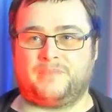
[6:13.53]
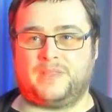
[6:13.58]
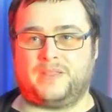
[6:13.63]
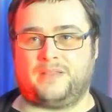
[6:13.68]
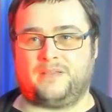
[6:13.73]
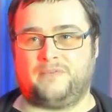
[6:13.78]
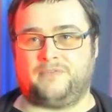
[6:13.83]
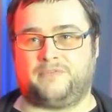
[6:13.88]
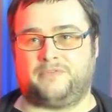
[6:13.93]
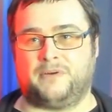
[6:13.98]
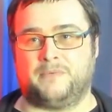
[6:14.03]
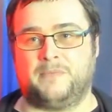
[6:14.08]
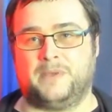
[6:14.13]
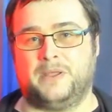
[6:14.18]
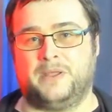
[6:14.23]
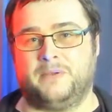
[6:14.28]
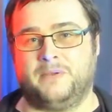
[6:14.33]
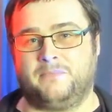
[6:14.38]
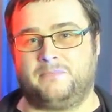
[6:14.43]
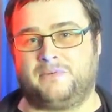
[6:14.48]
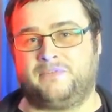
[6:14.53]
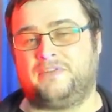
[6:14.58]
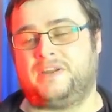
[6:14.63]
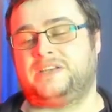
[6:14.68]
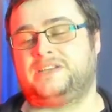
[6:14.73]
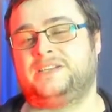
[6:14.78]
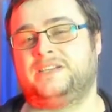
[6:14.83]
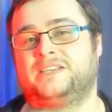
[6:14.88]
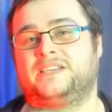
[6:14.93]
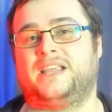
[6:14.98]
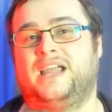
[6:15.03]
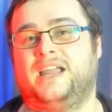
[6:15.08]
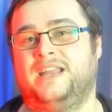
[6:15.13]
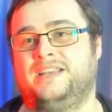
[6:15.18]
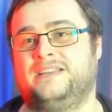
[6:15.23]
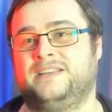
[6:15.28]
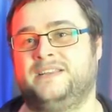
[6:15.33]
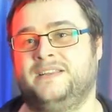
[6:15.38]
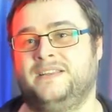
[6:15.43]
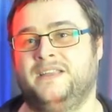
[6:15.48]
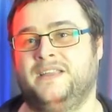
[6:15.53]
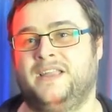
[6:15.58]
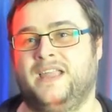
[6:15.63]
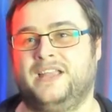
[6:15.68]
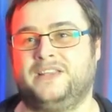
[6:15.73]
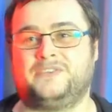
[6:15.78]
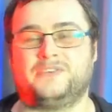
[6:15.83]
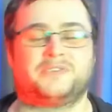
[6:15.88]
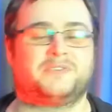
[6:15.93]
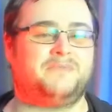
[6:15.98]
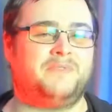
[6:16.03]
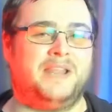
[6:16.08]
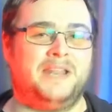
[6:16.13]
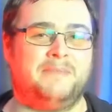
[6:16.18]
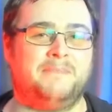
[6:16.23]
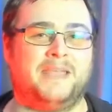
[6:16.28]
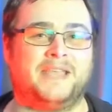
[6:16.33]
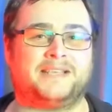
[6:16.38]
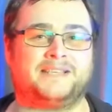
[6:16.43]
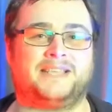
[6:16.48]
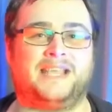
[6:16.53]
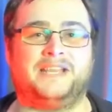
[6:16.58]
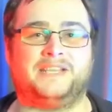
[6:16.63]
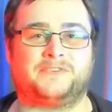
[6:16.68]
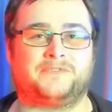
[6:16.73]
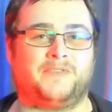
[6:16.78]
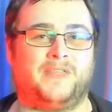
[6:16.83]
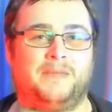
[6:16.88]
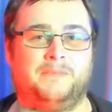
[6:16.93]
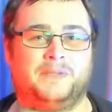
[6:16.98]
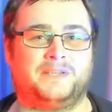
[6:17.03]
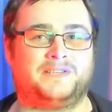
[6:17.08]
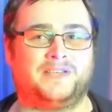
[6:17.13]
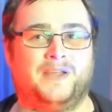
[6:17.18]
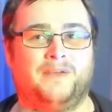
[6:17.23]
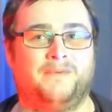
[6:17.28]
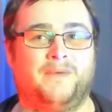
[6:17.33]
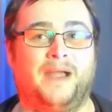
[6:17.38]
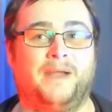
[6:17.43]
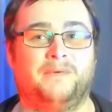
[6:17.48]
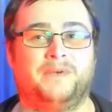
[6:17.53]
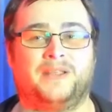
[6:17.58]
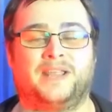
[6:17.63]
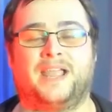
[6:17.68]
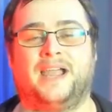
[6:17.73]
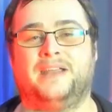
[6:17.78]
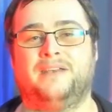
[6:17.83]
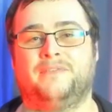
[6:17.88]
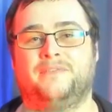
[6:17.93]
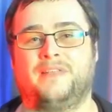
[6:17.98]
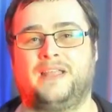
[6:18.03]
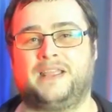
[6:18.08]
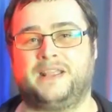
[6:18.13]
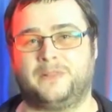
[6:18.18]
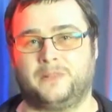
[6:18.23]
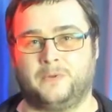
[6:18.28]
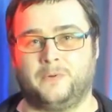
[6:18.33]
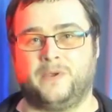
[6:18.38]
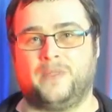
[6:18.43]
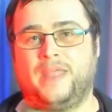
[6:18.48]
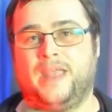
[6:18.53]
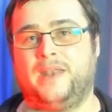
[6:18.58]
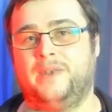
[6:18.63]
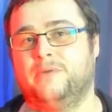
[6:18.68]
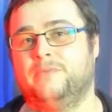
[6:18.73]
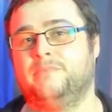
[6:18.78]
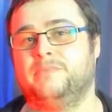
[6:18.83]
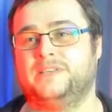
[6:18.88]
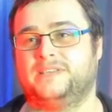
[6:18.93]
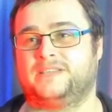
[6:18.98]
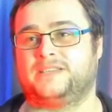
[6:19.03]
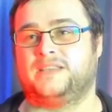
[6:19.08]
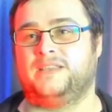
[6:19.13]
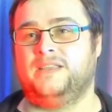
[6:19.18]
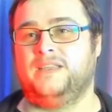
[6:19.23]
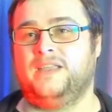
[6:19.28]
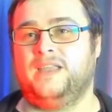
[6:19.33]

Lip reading: from a professional side, it doesn't really make sense for them to turn around and kind of like lower their numbers.